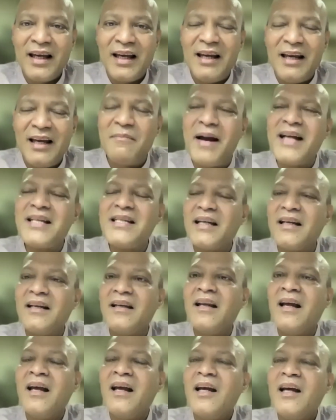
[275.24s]

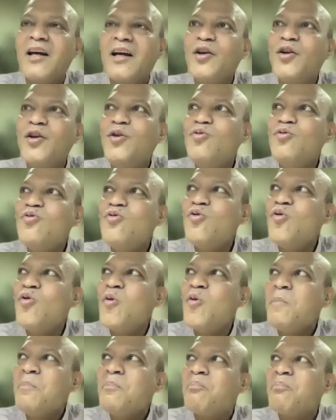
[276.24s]
Imagine
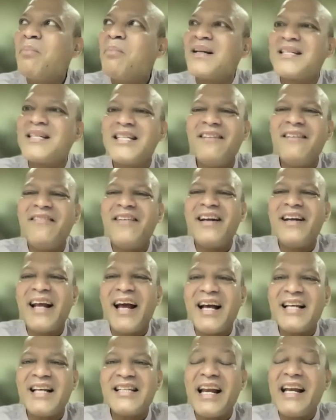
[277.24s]
you perceive it
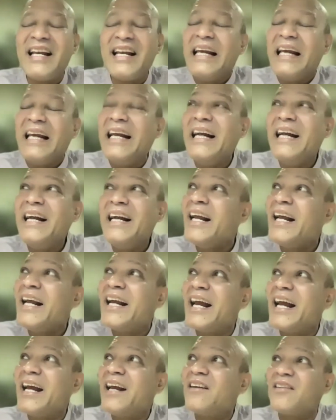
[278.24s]
as an
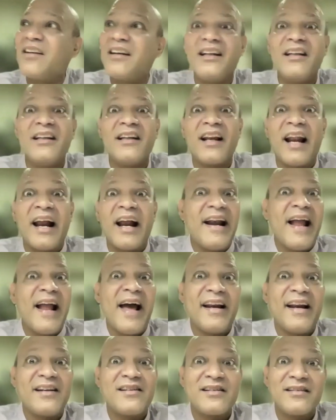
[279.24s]
indication in the right
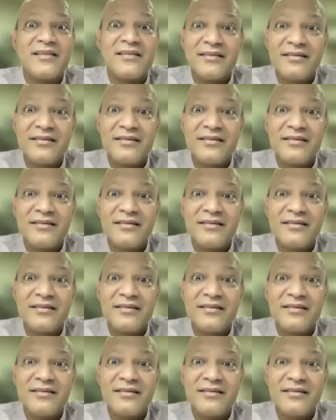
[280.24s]
direction.